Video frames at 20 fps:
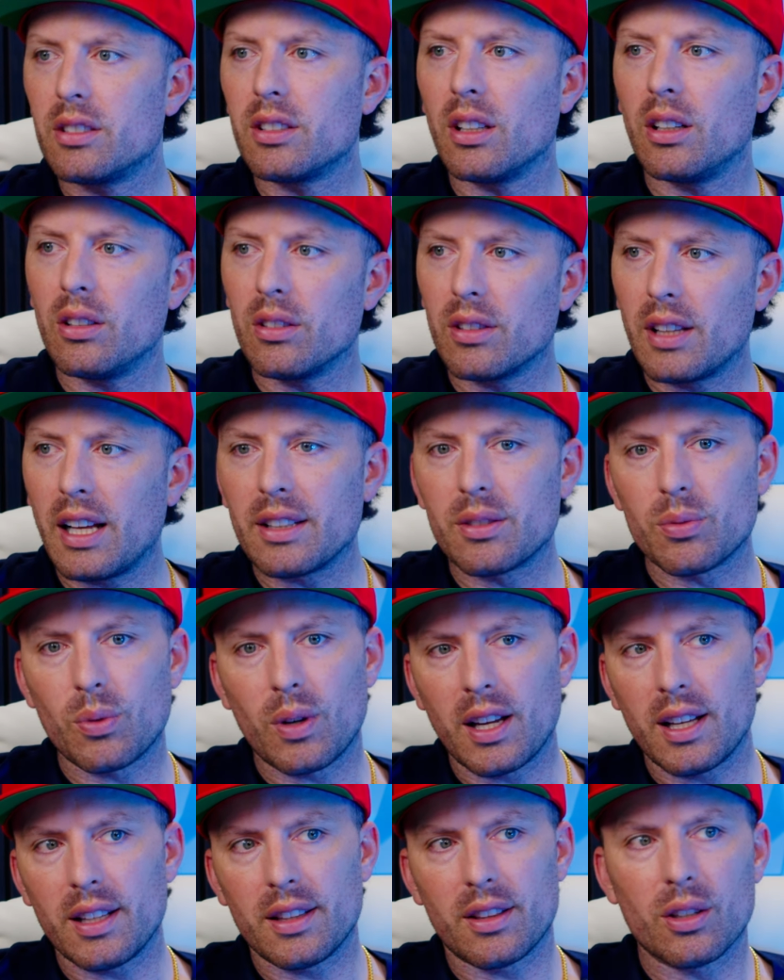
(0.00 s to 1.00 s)
so that's
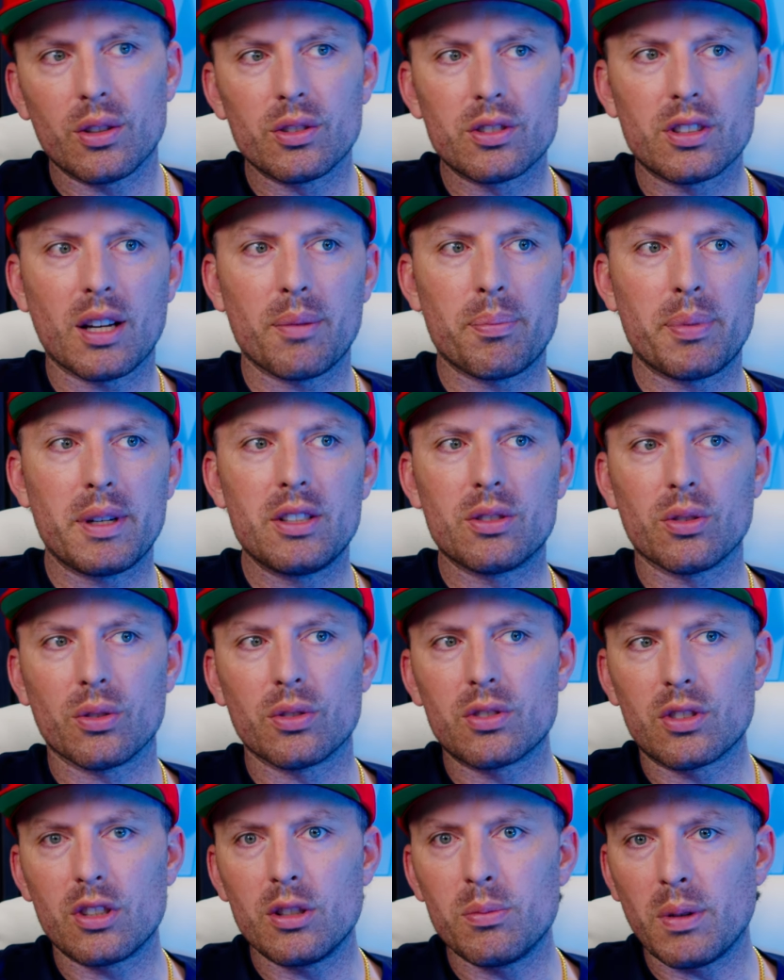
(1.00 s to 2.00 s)
why those companies will
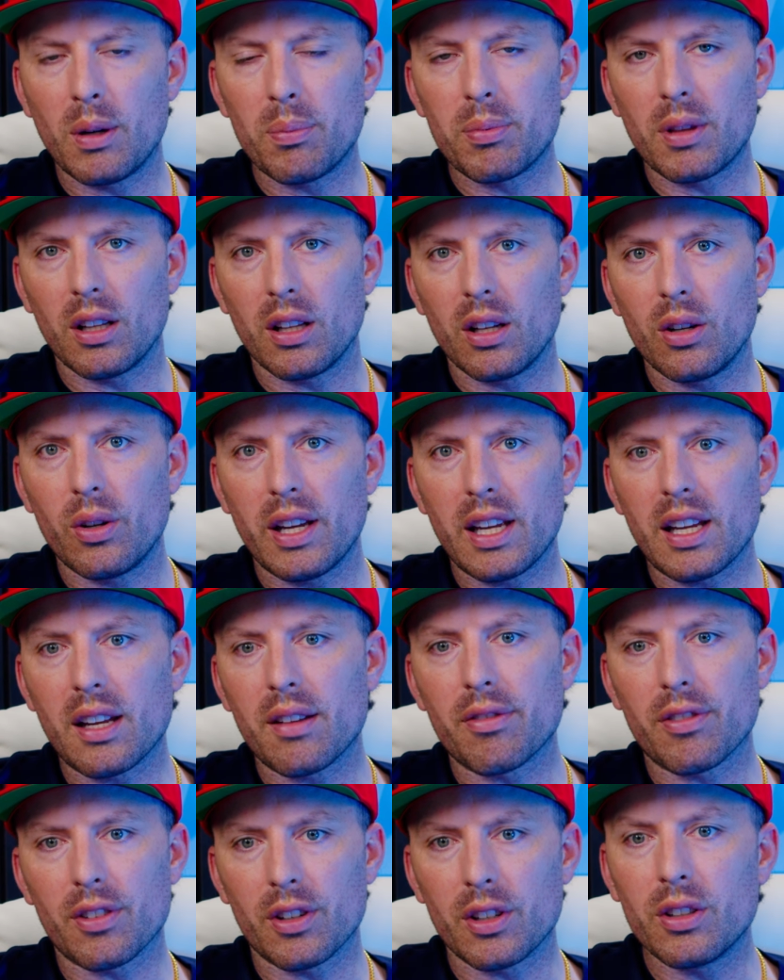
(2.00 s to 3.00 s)
scoop up the low-hanging
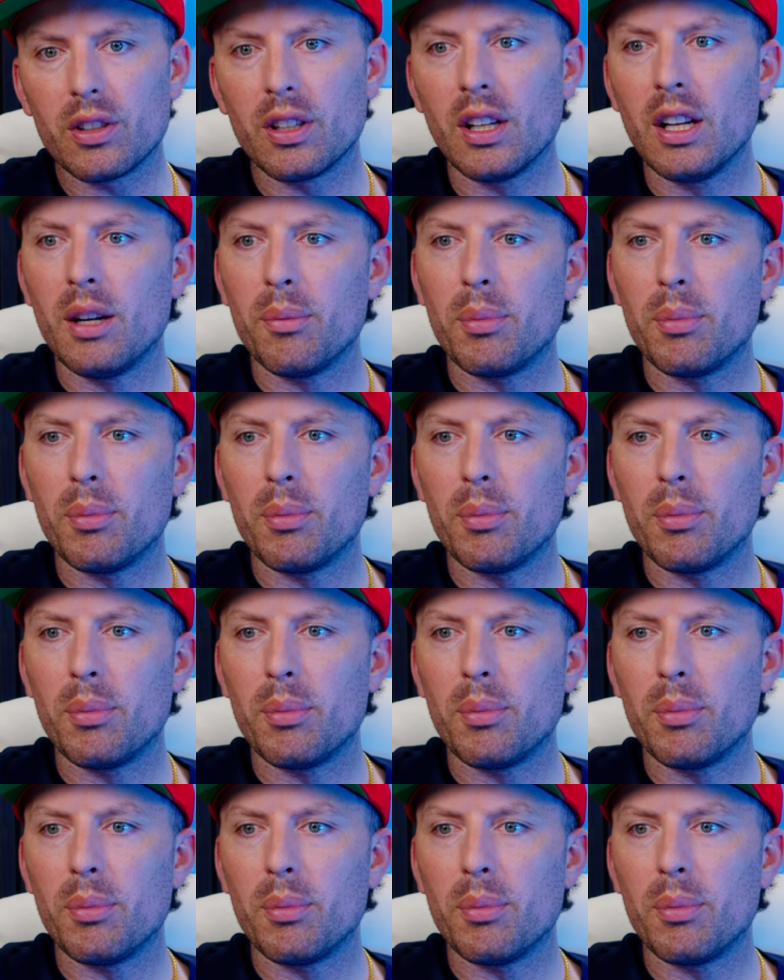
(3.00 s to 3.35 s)
fruit,